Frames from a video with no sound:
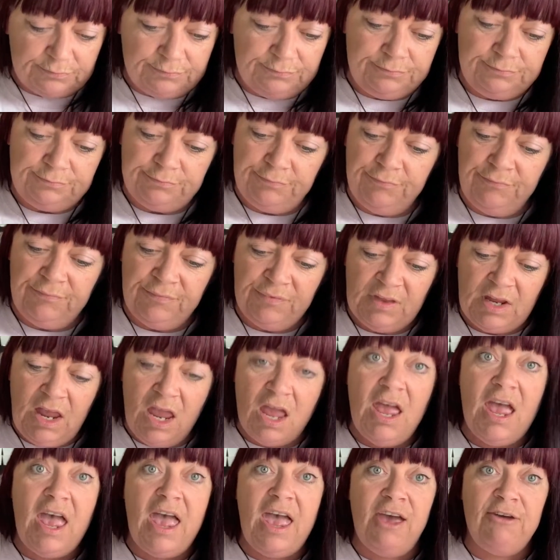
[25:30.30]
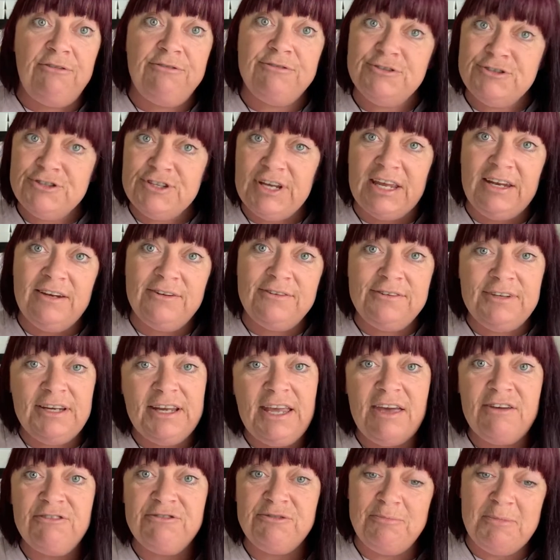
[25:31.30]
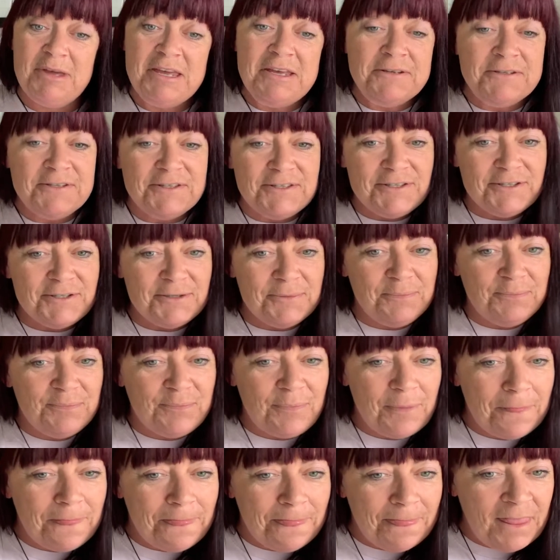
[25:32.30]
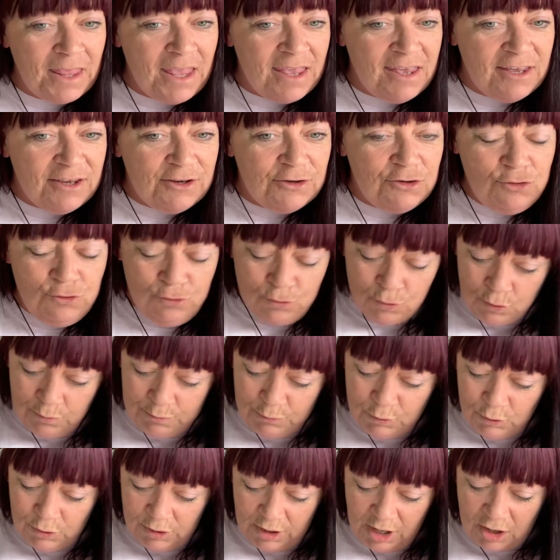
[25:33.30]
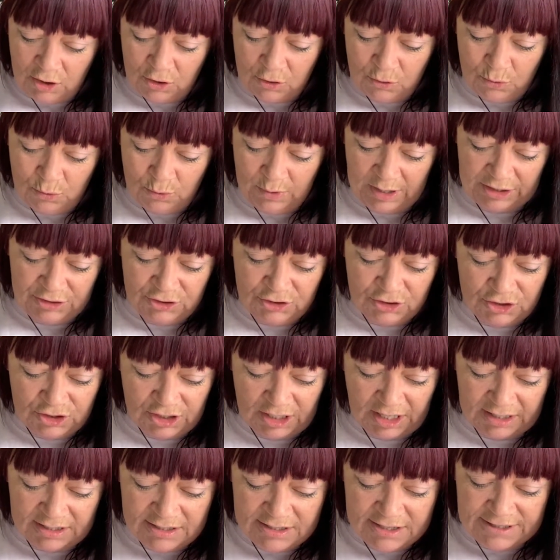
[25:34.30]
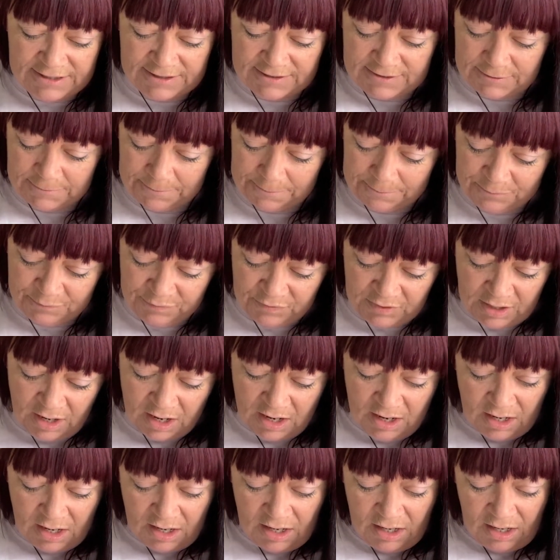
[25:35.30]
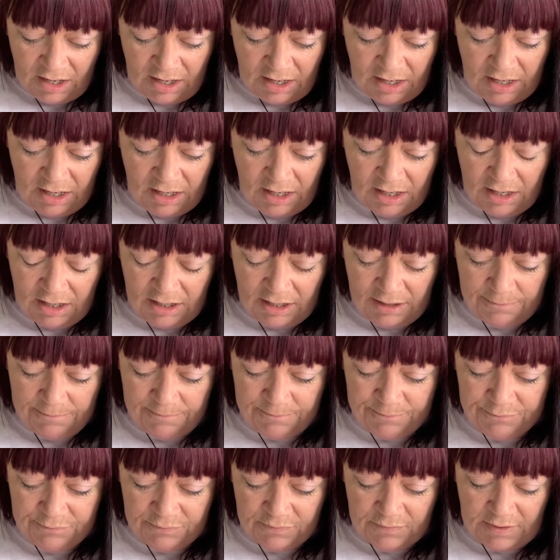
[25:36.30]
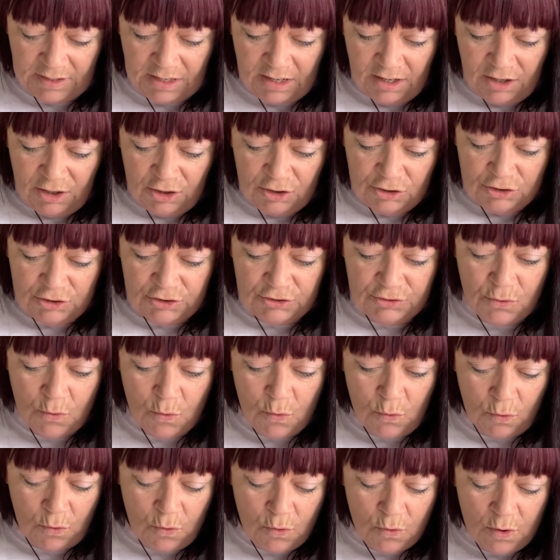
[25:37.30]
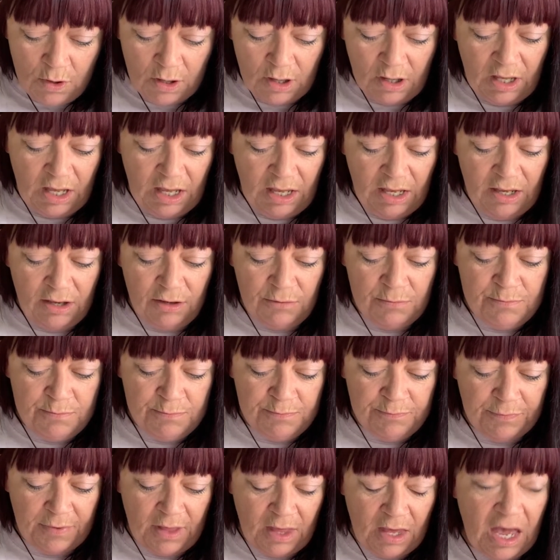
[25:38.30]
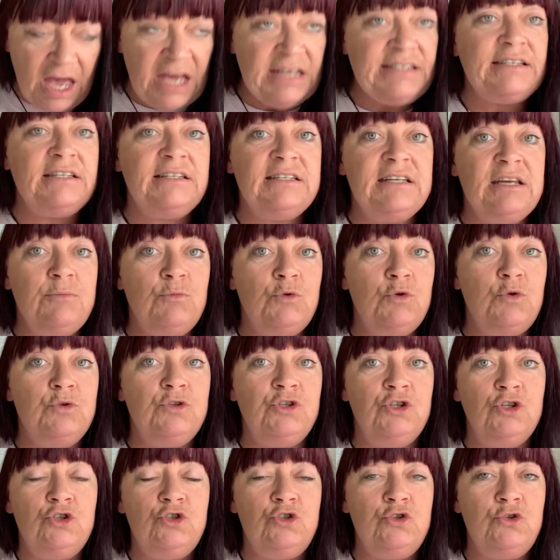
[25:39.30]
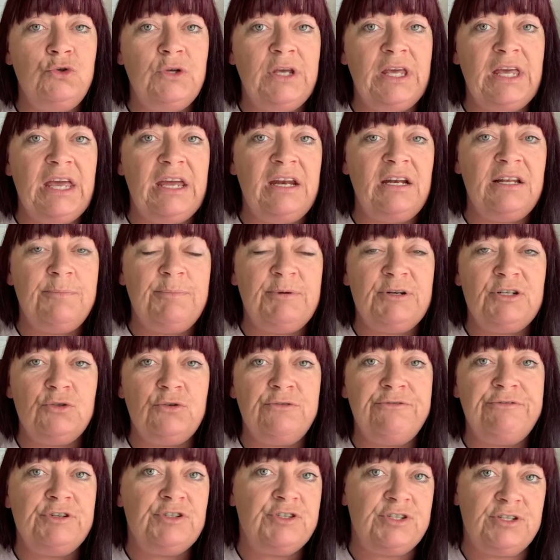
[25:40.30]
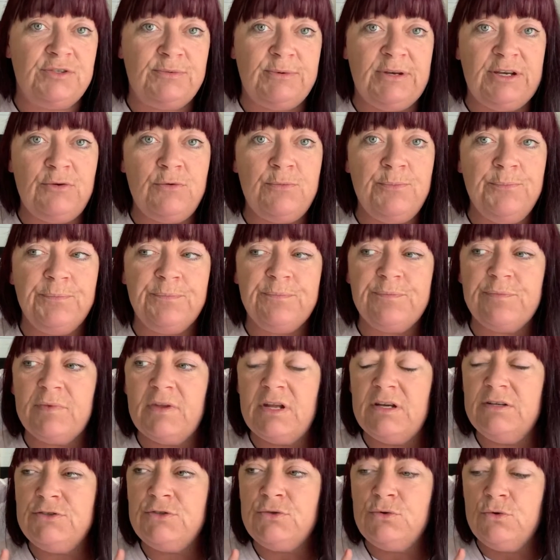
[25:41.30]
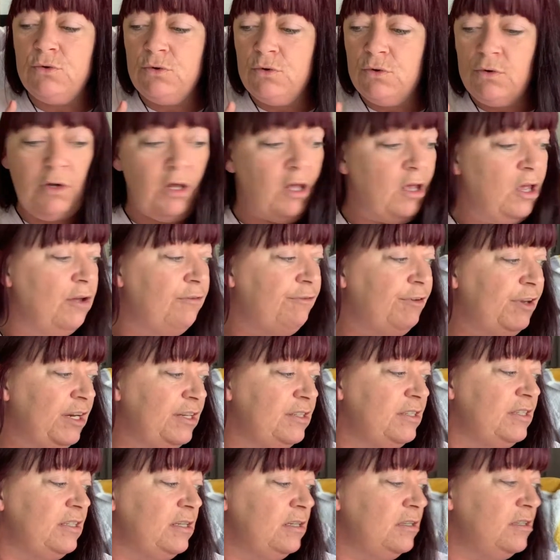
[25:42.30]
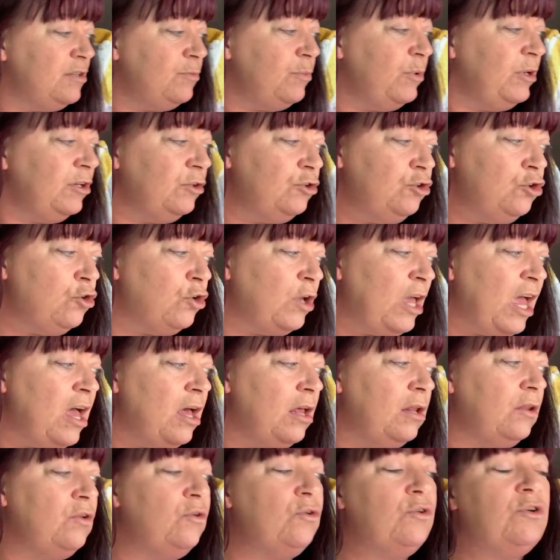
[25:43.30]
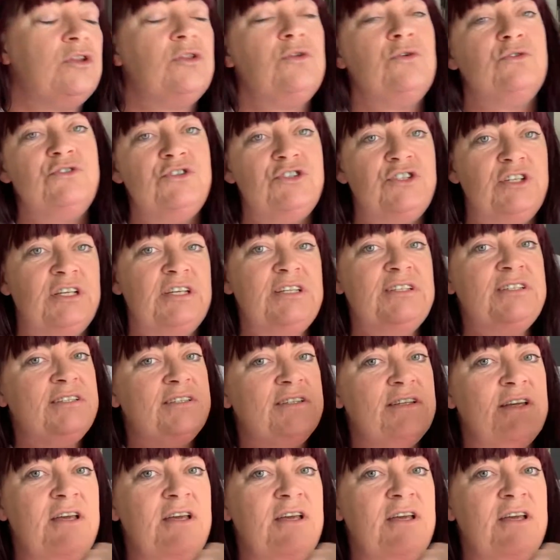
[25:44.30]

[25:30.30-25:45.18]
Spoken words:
all this information is over on my website. You can go to, there's a shortcut one, smithystampers.co.uk. That would take you to my join my team page on my smithscraftycreations.com. Right, so let me see